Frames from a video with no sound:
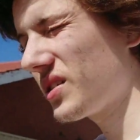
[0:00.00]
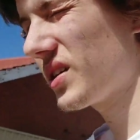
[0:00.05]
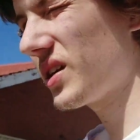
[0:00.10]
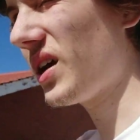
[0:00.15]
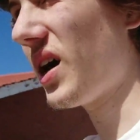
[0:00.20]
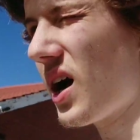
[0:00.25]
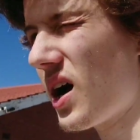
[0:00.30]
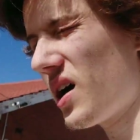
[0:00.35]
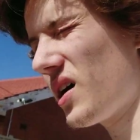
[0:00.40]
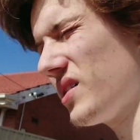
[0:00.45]

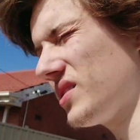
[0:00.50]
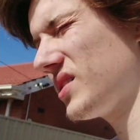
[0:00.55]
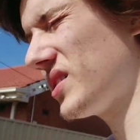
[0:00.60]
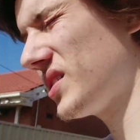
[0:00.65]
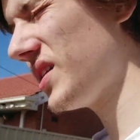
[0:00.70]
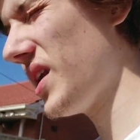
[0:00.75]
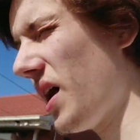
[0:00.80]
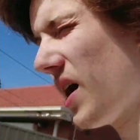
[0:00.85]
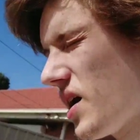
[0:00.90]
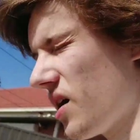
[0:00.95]
car's
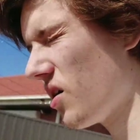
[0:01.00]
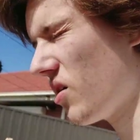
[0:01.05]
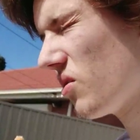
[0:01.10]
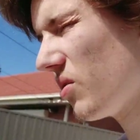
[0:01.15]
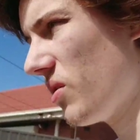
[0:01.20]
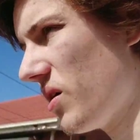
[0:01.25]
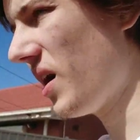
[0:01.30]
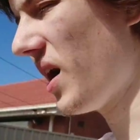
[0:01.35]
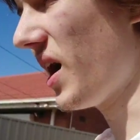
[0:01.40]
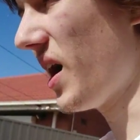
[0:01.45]

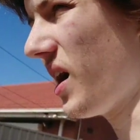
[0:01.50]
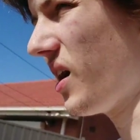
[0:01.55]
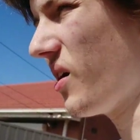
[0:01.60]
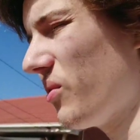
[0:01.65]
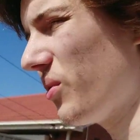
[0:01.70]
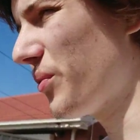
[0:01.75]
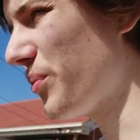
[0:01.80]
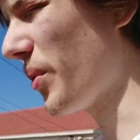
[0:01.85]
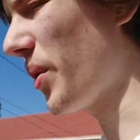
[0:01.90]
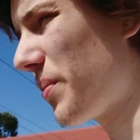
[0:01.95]
now out
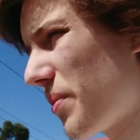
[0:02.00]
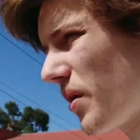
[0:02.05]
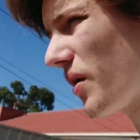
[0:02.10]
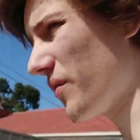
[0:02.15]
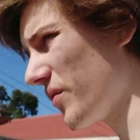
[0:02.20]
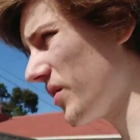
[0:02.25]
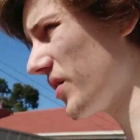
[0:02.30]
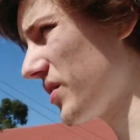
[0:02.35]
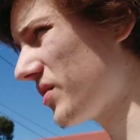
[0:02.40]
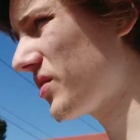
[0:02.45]
with my
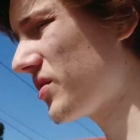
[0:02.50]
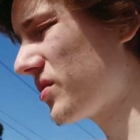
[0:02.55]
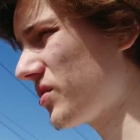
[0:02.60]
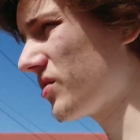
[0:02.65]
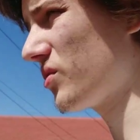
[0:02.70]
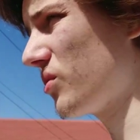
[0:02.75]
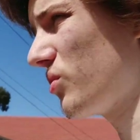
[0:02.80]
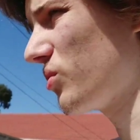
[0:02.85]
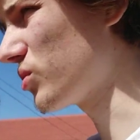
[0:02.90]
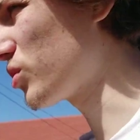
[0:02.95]
brother,
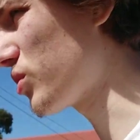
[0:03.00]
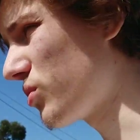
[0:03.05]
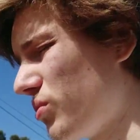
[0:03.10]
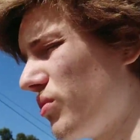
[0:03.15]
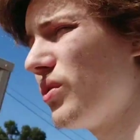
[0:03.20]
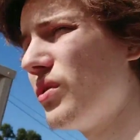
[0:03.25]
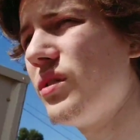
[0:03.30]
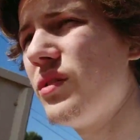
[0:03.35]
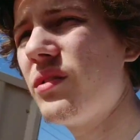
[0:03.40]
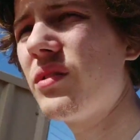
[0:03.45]
going to
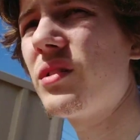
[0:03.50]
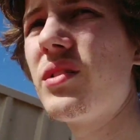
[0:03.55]
work.